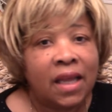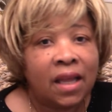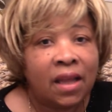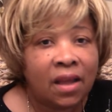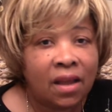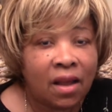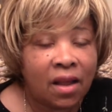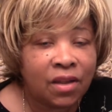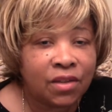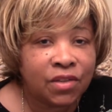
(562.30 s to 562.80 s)

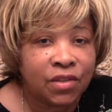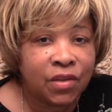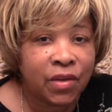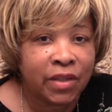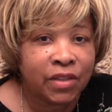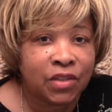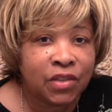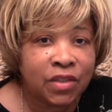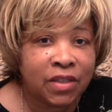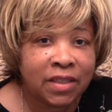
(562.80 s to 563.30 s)
Also,
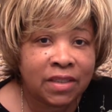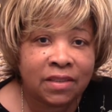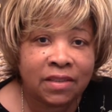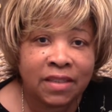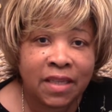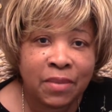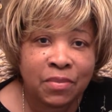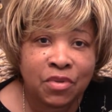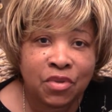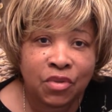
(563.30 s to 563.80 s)
I took
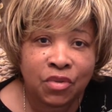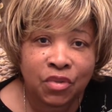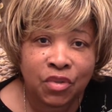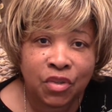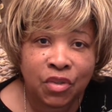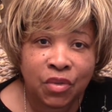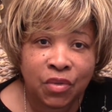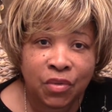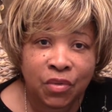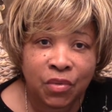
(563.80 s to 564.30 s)
exception
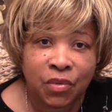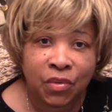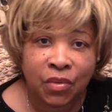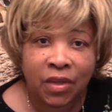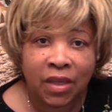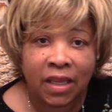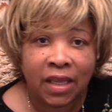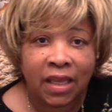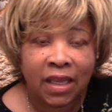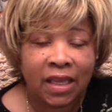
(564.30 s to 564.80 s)

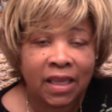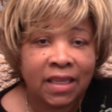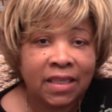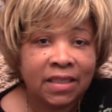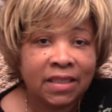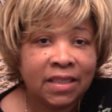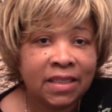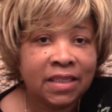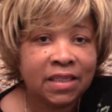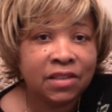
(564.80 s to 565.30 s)
to,
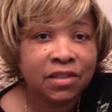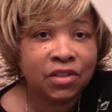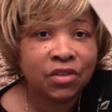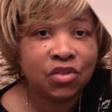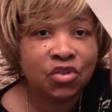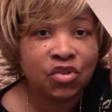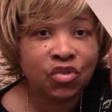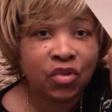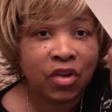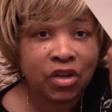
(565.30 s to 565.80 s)
in these
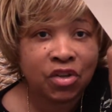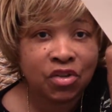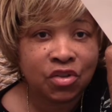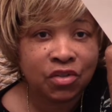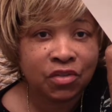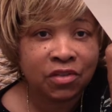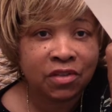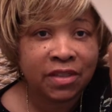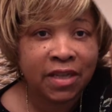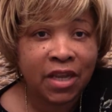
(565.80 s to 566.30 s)

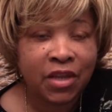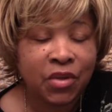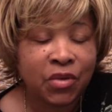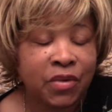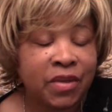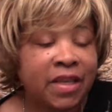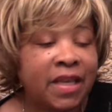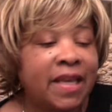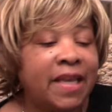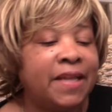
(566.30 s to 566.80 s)
instructions that
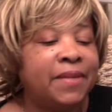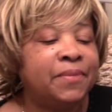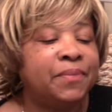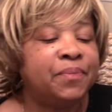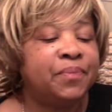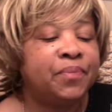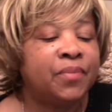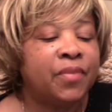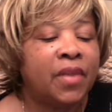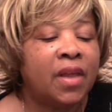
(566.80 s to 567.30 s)
you get,
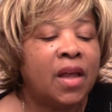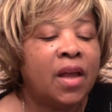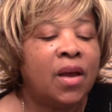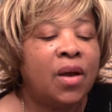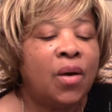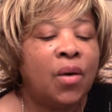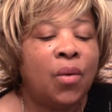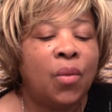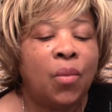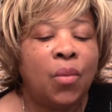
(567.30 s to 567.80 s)

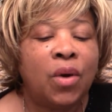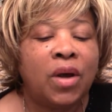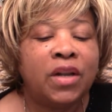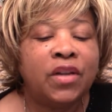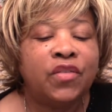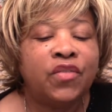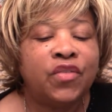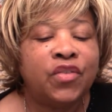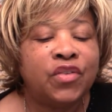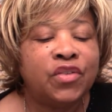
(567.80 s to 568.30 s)
one
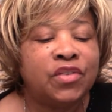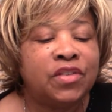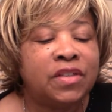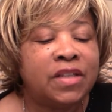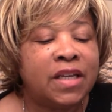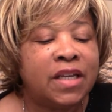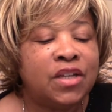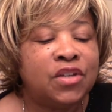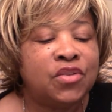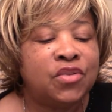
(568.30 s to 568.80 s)
of the first
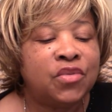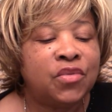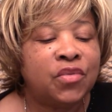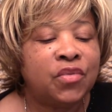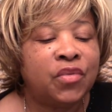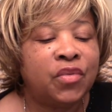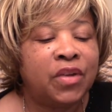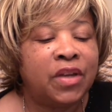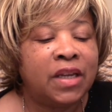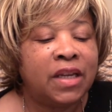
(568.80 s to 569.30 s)
things
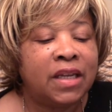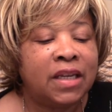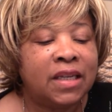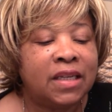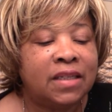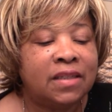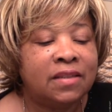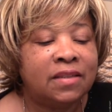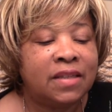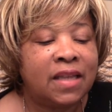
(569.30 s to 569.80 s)
you
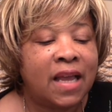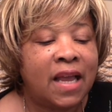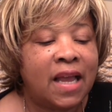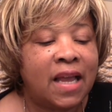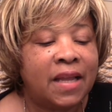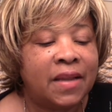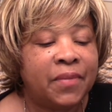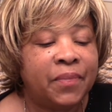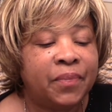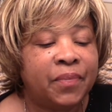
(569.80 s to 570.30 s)
read is
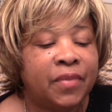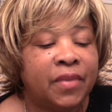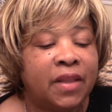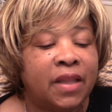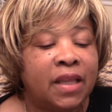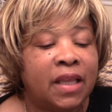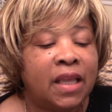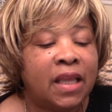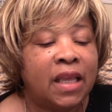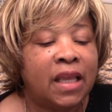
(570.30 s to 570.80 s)
that
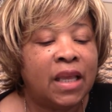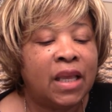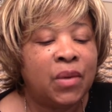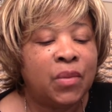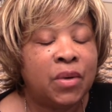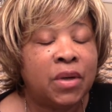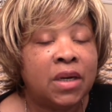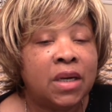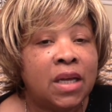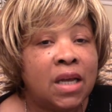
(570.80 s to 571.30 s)

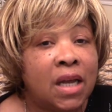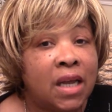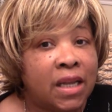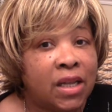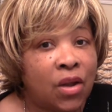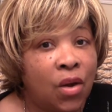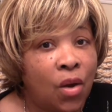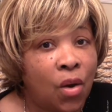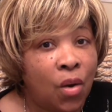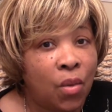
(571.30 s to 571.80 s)
it will
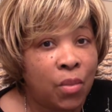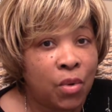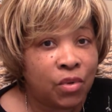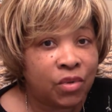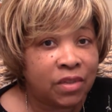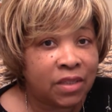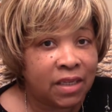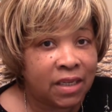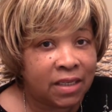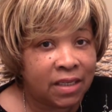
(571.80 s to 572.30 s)
cut
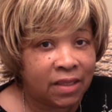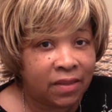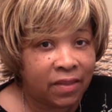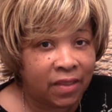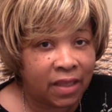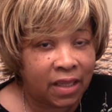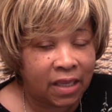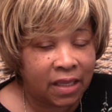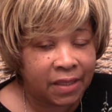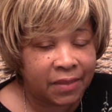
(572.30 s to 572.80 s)
almost
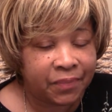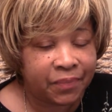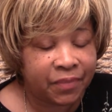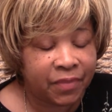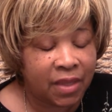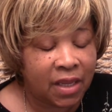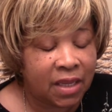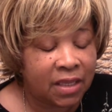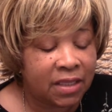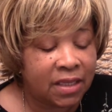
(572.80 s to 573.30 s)
anything.
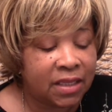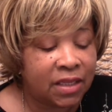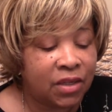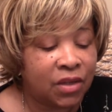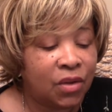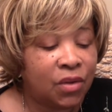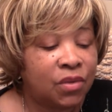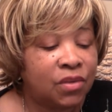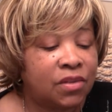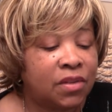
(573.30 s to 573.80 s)
And then
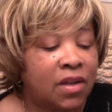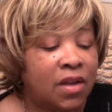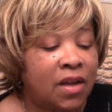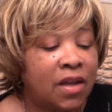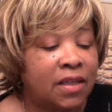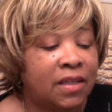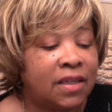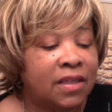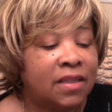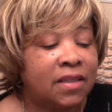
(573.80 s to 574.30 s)
it goes
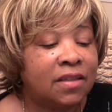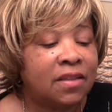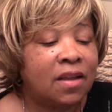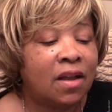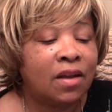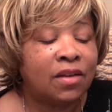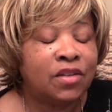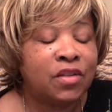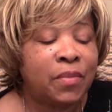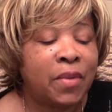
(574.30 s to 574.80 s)
on and it
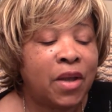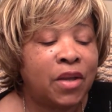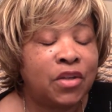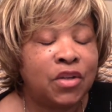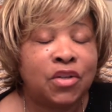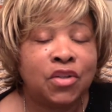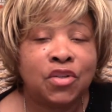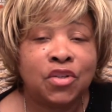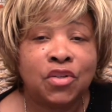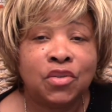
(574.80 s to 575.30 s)
talks about
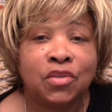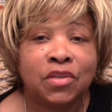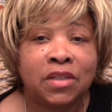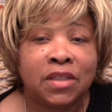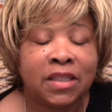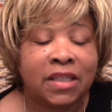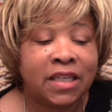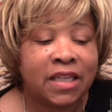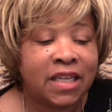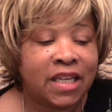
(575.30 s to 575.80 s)
you can use
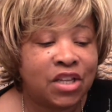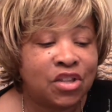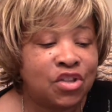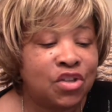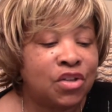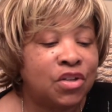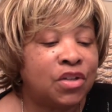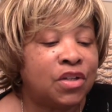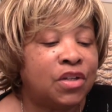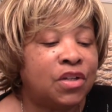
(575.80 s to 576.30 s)
it in the
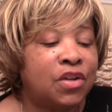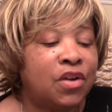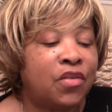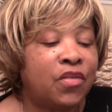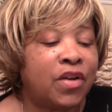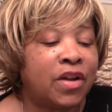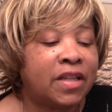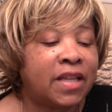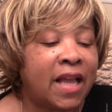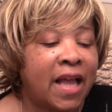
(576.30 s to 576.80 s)
kitchen,
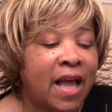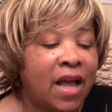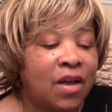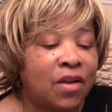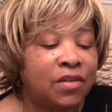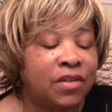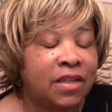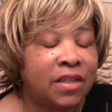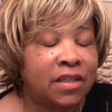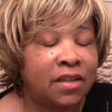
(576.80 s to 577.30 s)
around the
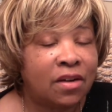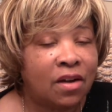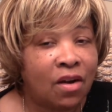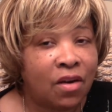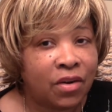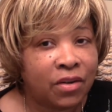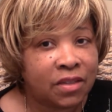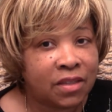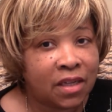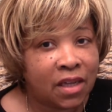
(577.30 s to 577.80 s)
house, in the
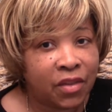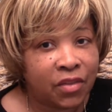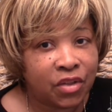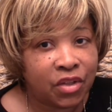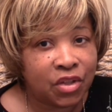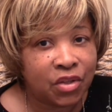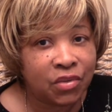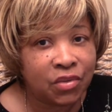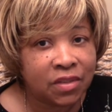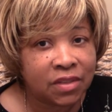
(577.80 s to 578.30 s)
garden, and other
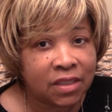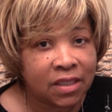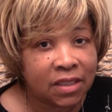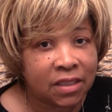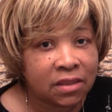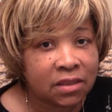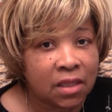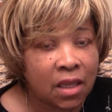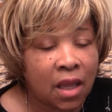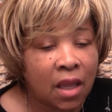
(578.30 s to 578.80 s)

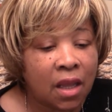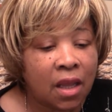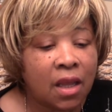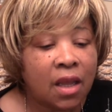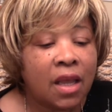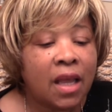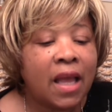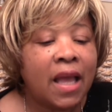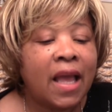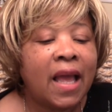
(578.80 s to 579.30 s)
uses.
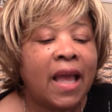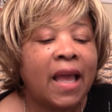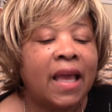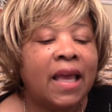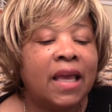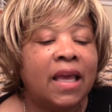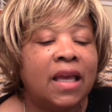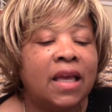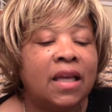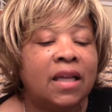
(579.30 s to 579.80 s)

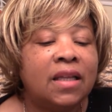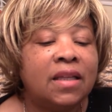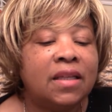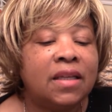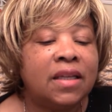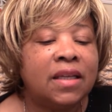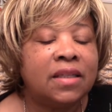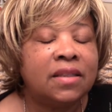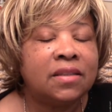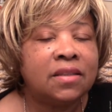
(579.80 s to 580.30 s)

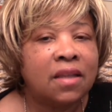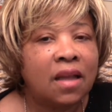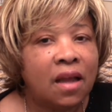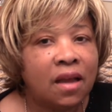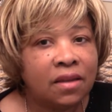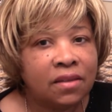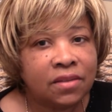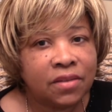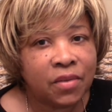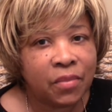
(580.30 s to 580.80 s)
And it
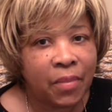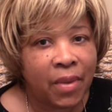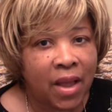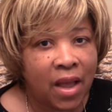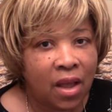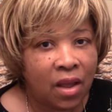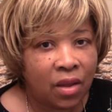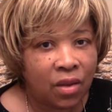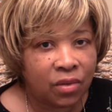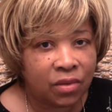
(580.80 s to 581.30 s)
talks
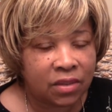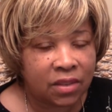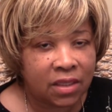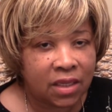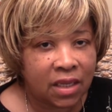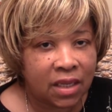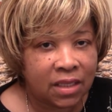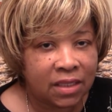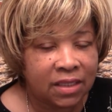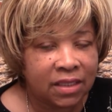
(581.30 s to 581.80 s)
about,
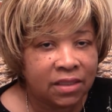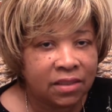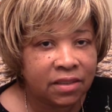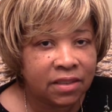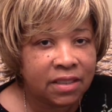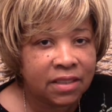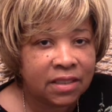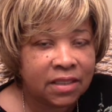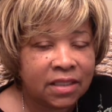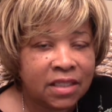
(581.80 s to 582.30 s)
at
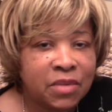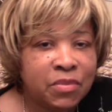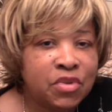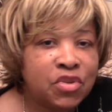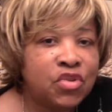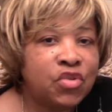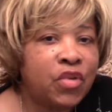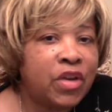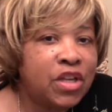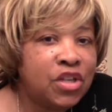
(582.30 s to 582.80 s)
least in the
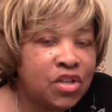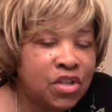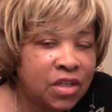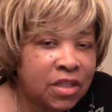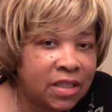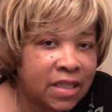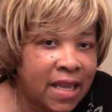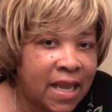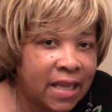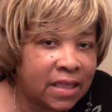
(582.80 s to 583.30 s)

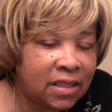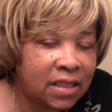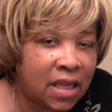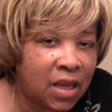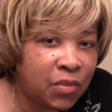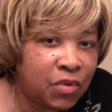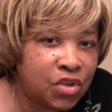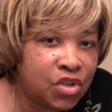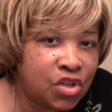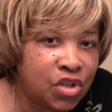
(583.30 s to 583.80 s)
demonstration that
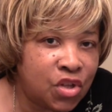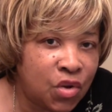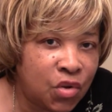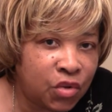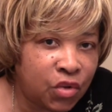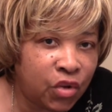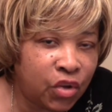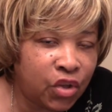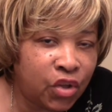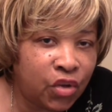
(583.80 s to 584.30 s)
was
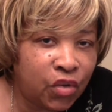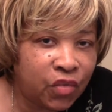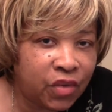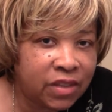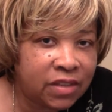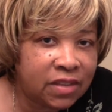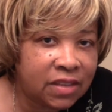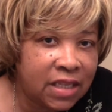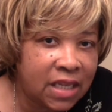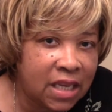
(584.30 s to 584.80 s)
shown on
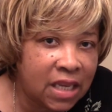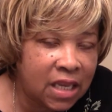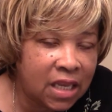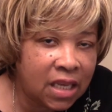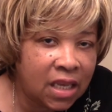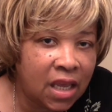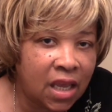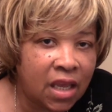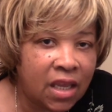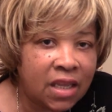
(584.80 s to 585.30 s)

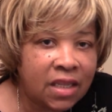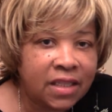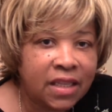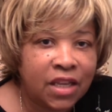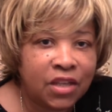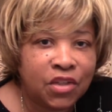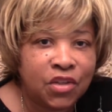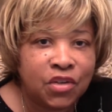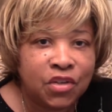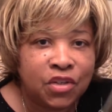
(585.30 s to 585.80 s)
QVC,
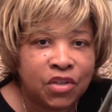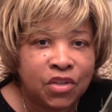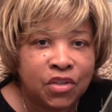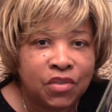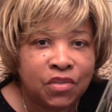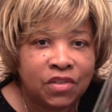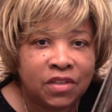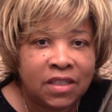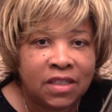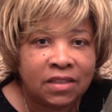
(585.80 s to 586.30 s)
that you could
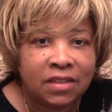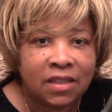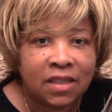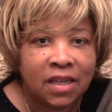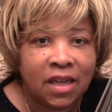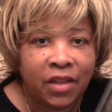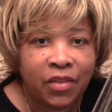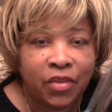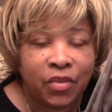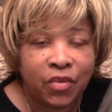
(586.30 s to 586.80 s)
use these to
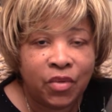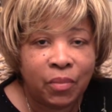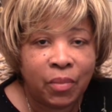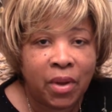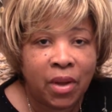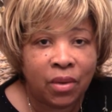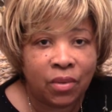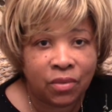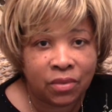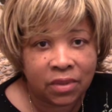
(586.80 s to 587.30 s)
cut through
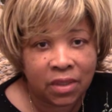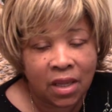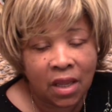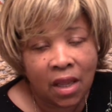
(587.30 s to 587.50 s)
bone.